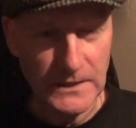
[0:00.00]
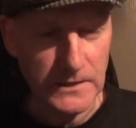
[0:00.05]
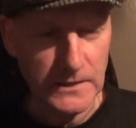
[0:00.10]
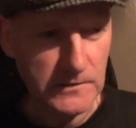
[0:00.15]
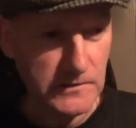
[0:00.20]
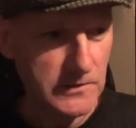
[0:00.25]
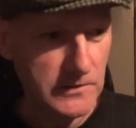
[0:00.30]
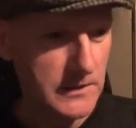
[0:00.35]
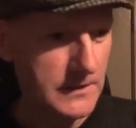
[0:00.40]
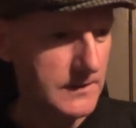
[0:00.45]

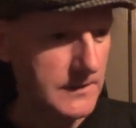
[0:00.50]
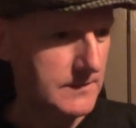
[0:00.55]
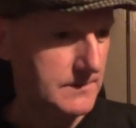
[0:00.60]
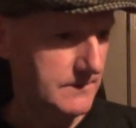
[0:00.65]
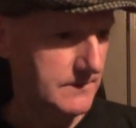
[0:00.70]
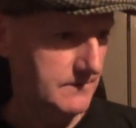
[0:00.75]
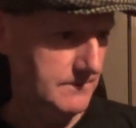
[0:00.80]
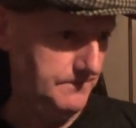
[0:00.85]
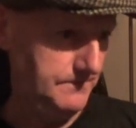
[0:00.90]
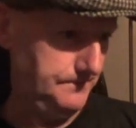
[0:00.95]
mental, should I?
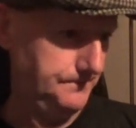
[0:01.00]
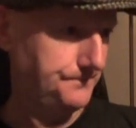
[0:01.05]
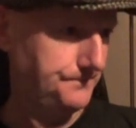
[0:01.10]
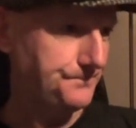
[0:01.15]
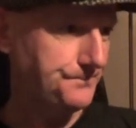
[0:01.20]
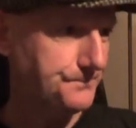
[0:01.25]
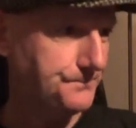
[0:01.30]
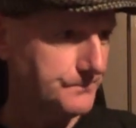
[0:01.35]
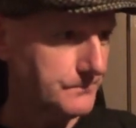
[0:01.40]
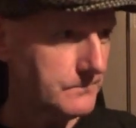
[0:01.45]

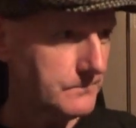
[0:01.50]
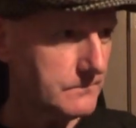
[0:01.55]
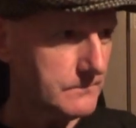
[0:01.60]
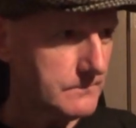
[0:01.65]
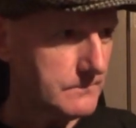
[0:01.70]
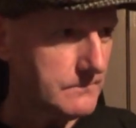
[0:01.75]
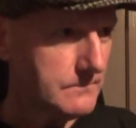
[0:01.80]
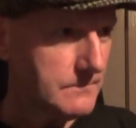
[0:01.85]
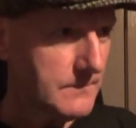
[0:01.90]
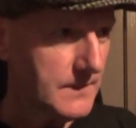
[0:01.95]

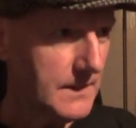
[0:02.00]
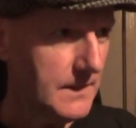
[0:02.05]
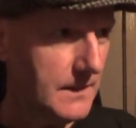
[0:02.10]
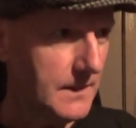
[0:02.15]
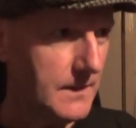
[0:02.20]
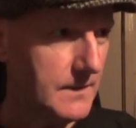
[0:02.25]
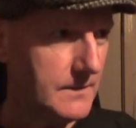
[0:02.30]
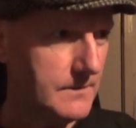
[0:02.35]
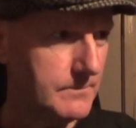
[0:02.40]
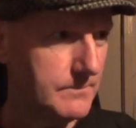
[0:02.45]

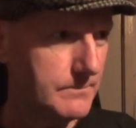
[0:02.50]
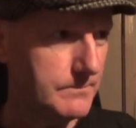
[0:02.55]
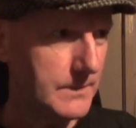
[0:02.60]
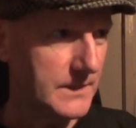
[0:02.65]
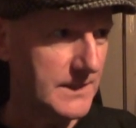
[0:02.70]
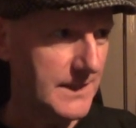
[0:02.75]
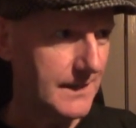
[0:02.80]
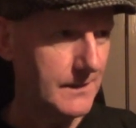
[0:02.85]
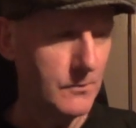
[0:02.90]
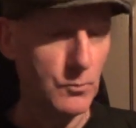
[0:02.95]

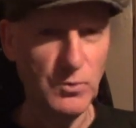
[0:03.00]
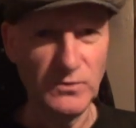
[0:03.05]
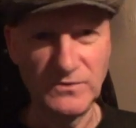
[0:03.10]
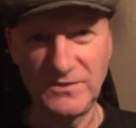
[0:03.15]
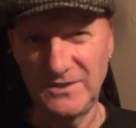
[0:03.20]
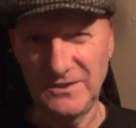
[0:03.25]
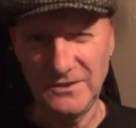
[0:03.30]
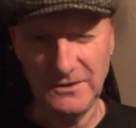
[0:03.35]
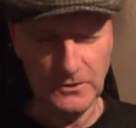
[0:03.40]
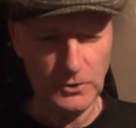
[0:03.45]
But yeah, I
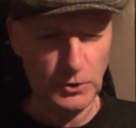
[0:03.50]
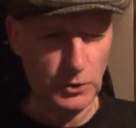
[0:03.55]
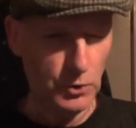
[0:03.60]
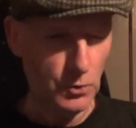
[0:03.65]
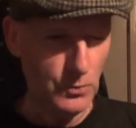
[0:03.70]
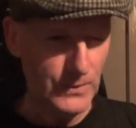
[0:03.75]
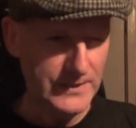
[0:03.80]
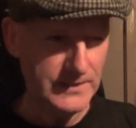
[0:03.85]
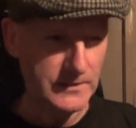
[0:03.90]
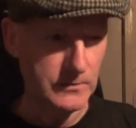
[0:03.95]
won't
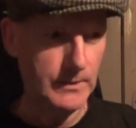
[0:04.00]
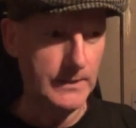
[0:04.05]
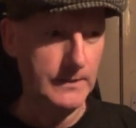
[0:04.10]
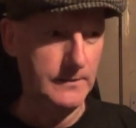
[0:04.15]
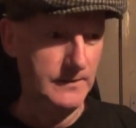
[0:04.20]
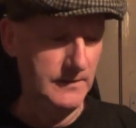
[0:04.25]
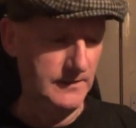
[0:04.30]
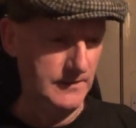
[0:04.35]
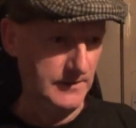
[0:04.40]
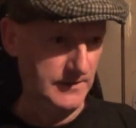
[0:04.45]
go into it.